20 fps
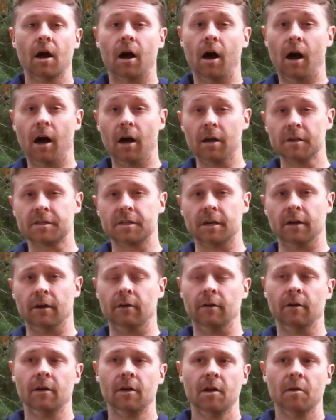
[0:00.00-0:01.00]

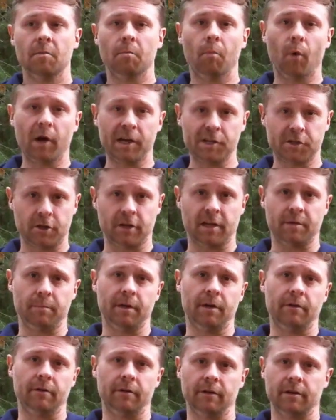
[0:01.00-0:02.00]
Also, moisture can be
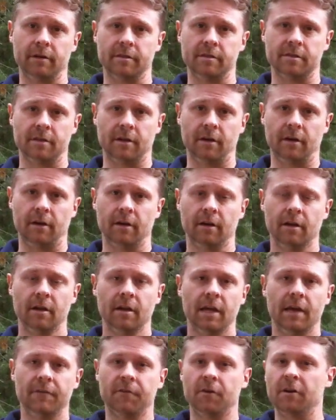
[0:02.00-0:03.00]
a real concern.
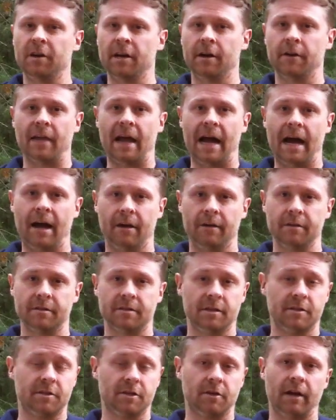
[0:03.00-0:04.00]
If you're near the house,
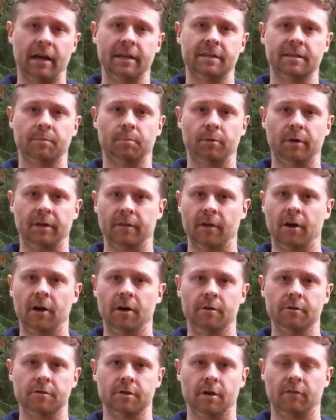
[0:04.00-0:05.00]
it's great to bring the
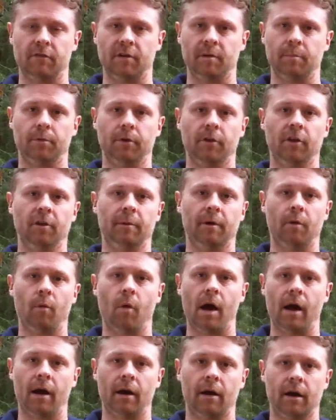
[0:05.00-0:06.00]
hose over and put a little bit of
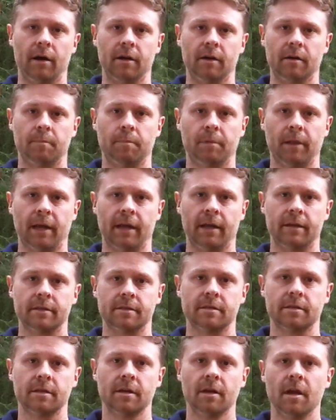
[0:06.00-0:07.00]
water on your
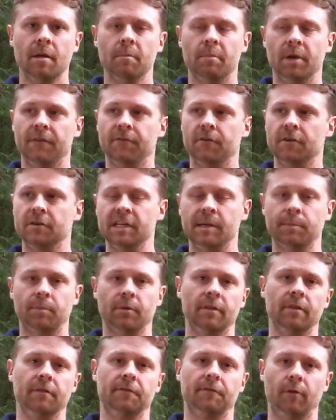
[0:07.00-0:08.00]
plants. But if you're deeper
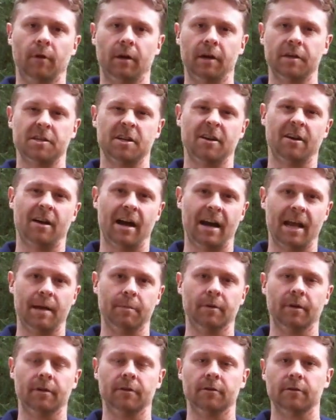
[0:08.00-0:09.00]
in the forest and you're not
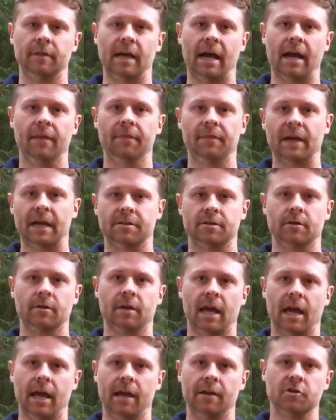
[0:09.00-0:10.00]
able to do that, that's
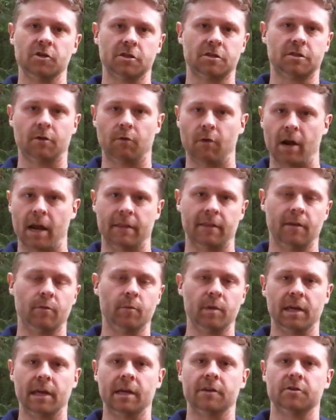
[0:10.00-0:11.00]
okay. Just the rain that
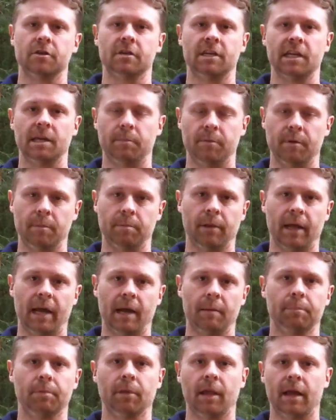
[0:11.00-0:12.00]
we get should keep your
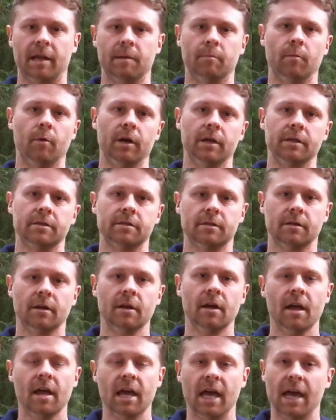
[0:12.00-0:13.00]
plant plenty moist.
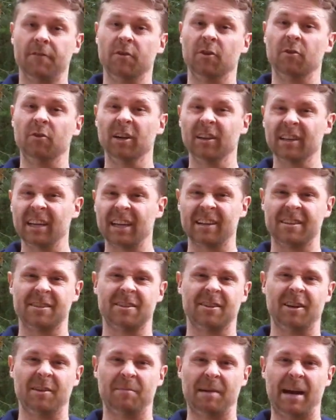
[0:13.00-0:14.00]
If you're really
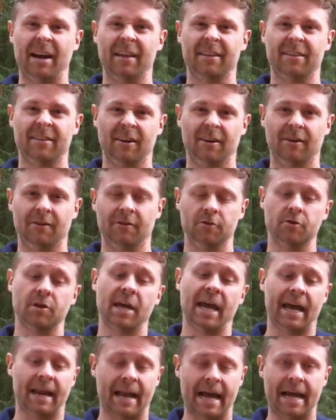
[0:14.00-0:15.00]
concerned about it though, you
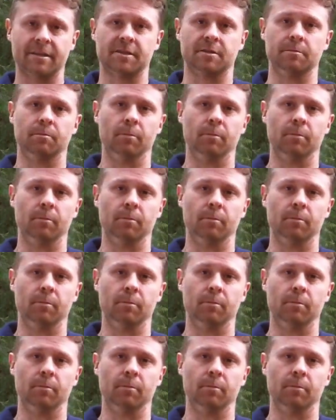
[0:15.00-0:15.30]
can add some